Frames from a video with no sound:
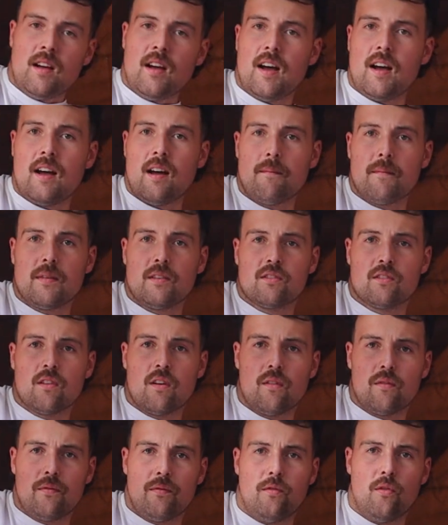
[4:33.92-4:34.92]
It's
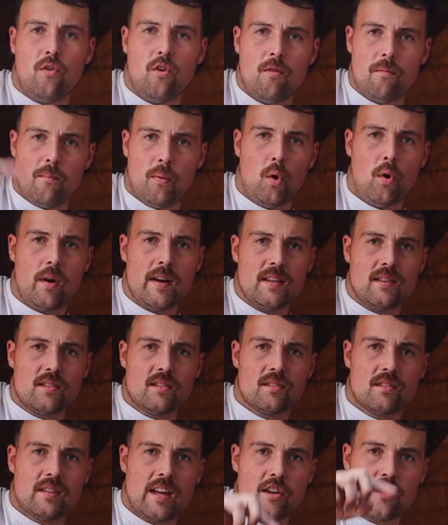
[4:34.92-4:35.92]
got 4
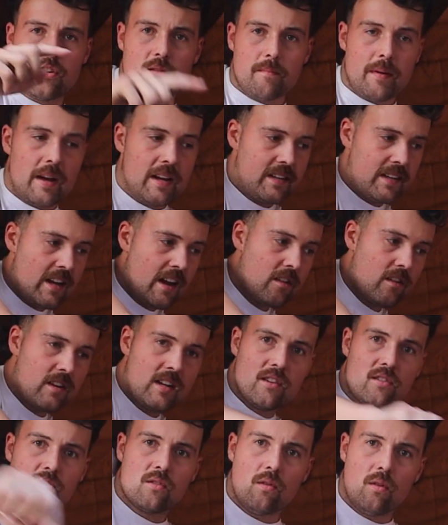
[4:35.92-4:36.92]
points that you can peg down in
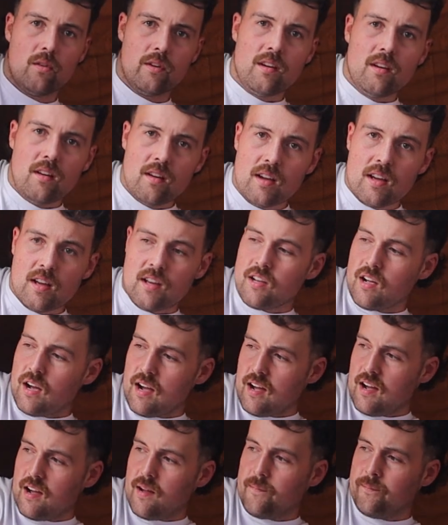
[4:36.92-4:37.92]
each corner.
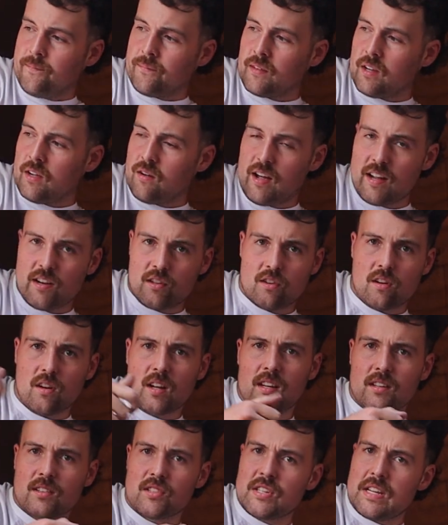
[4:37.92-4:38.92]
And it's got
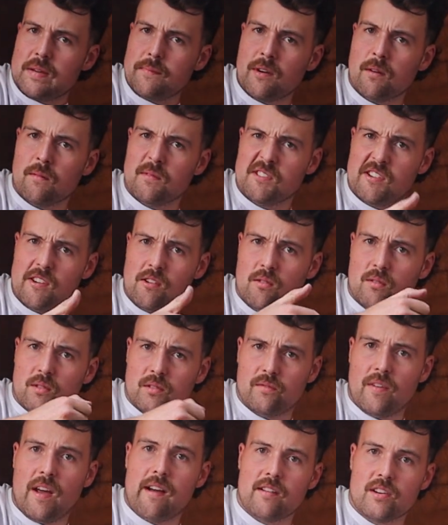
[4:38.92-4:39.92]
like a seatbelt material.
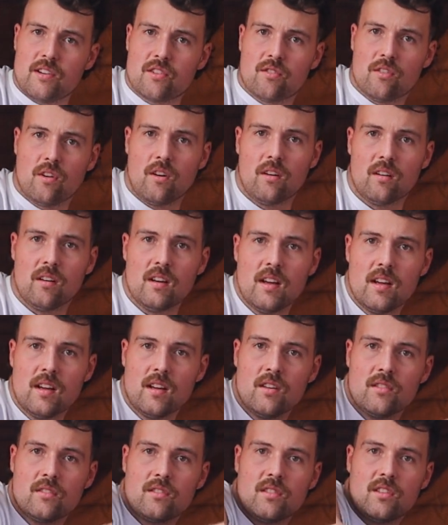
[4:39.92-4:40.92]
It's very strong.
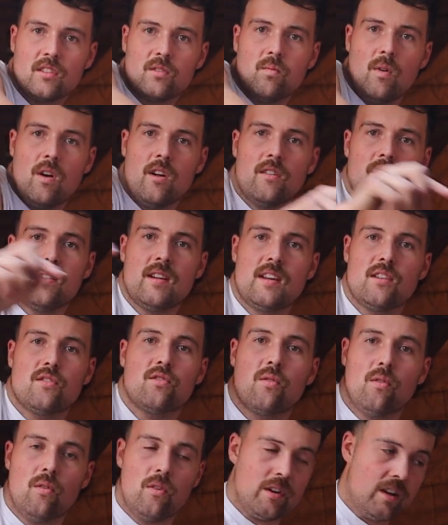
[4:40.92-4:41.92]
So there's one on each
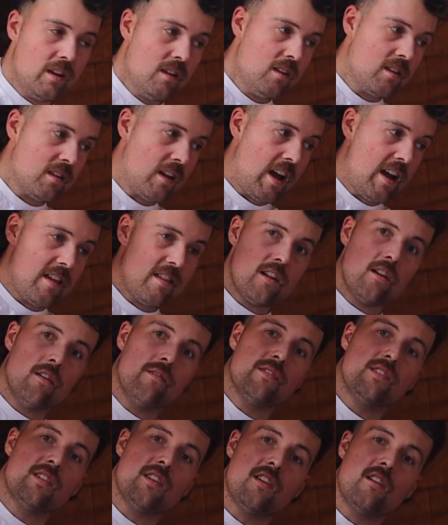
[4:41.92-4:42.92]
corner, and then
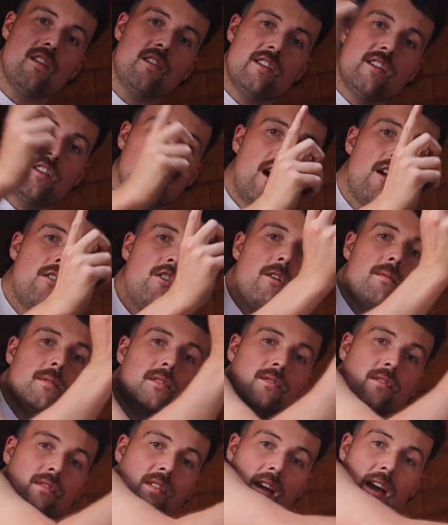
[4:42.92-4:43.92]
obviously you got your guide
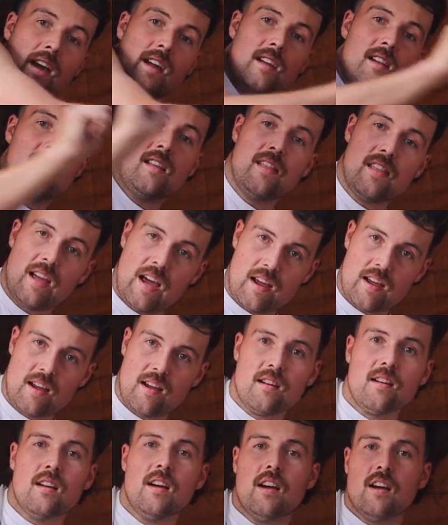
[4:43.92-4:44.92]
ropes for that end and that
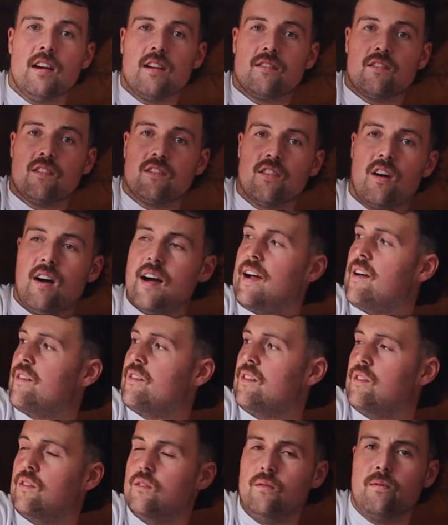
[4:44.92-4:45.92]
end to tie up
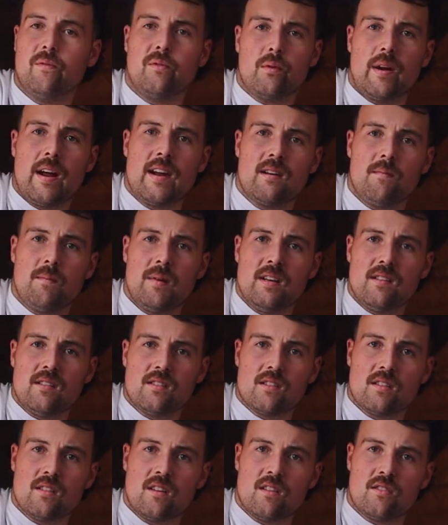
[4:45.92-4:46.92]
the little veranda
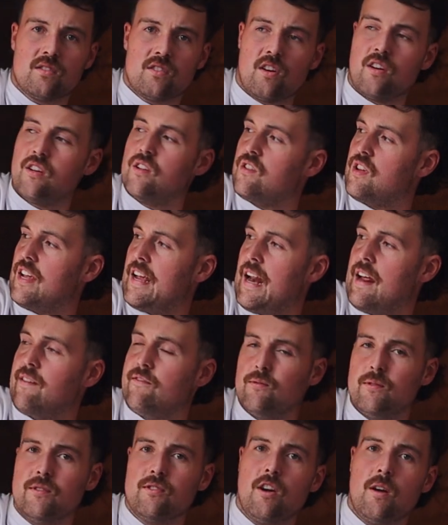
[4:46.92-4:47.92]
bits, so you can have
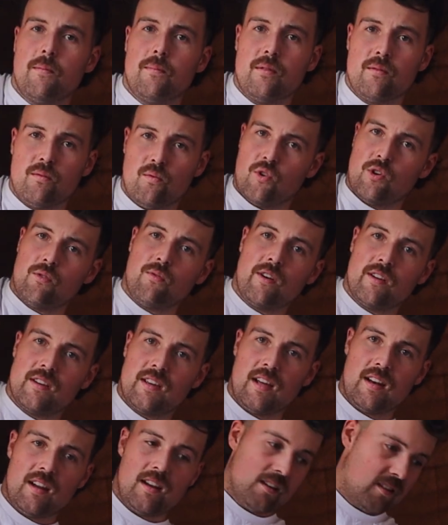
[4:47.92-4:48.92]
your window open and the water won't
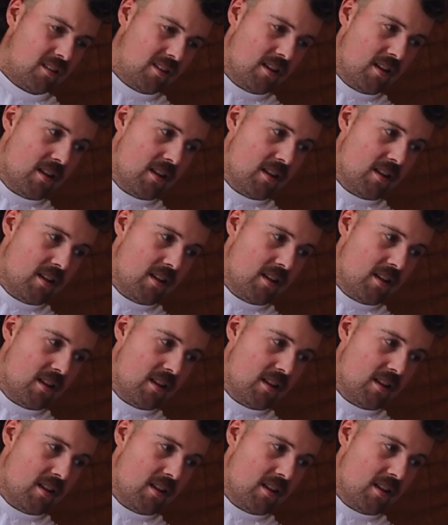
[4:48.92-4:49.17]
get in.